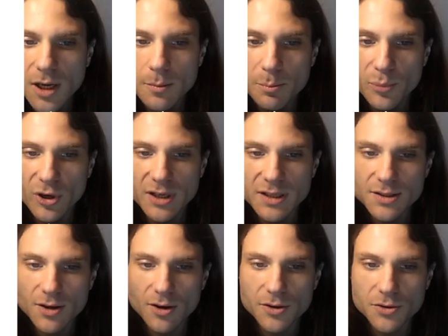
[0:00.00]
print
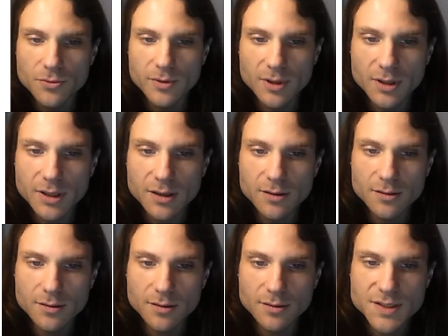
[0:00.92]
are you really
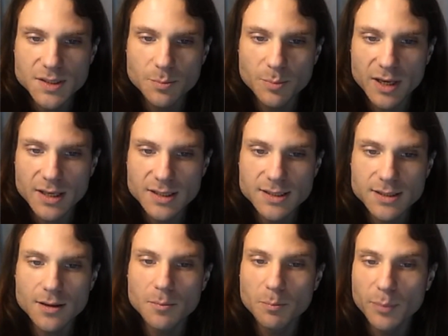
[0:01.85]
in space
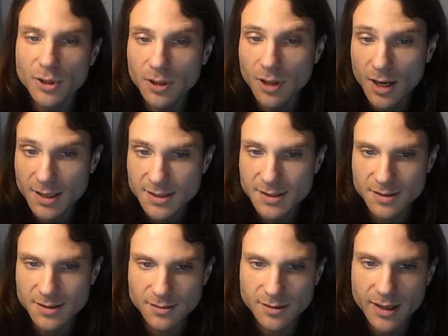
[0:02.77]
plus
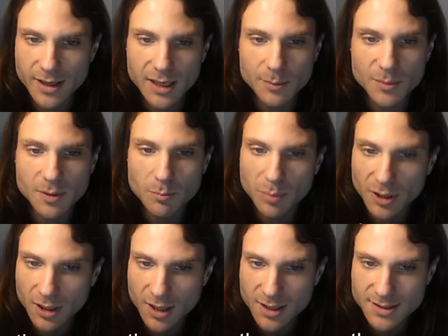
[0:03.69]
name
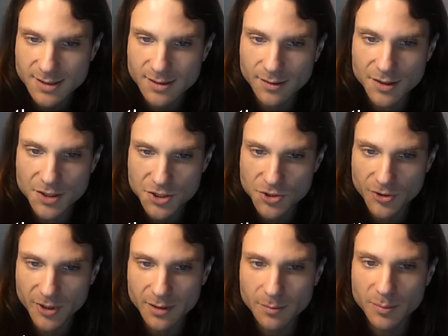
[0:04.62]
plus the
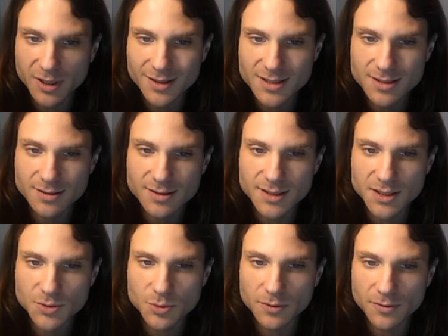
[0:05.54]
string, because since
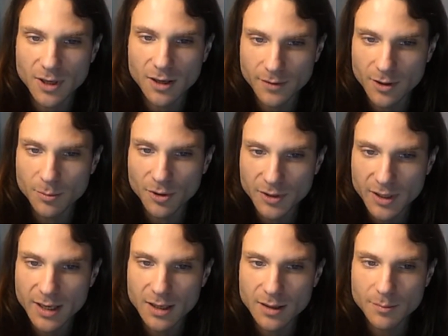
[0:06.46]
our variable
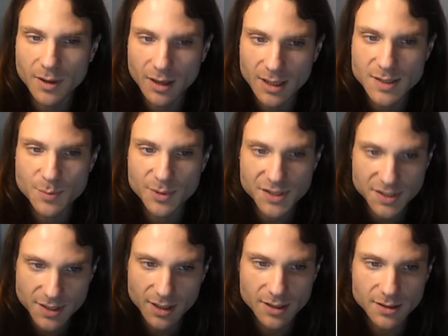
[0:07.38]
name has been
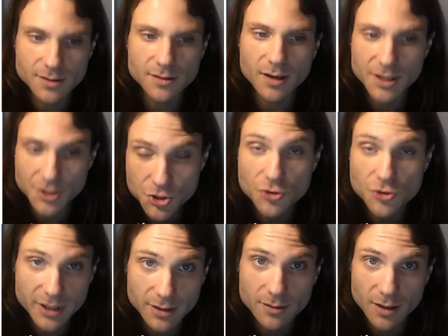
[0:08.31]
assigned a
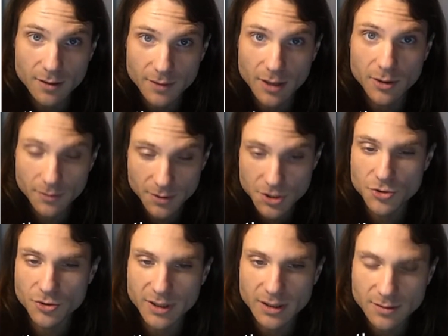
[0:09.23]
string, a value of a
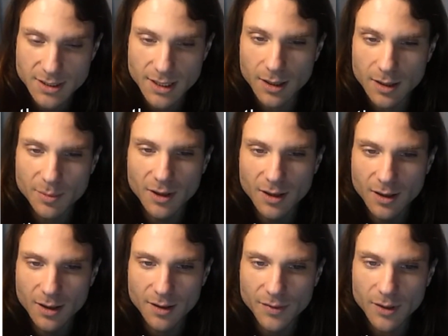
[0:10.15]
string type,
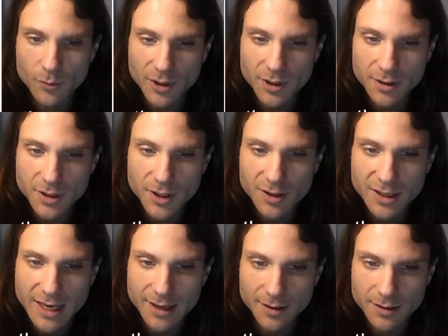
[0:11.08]
then we can
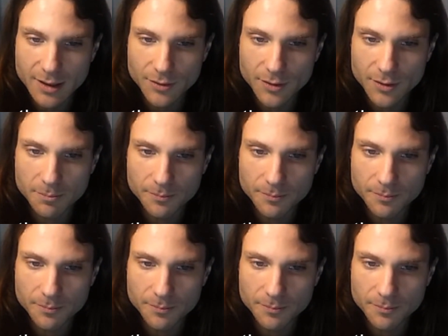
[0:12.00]
concatenate them